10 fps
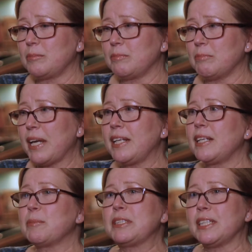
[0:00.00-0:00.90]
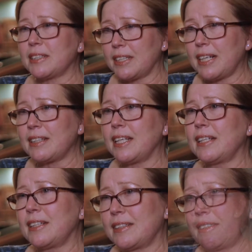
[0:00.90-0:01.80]
made him addicted, I
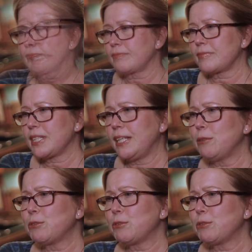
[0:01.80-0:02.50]
think. He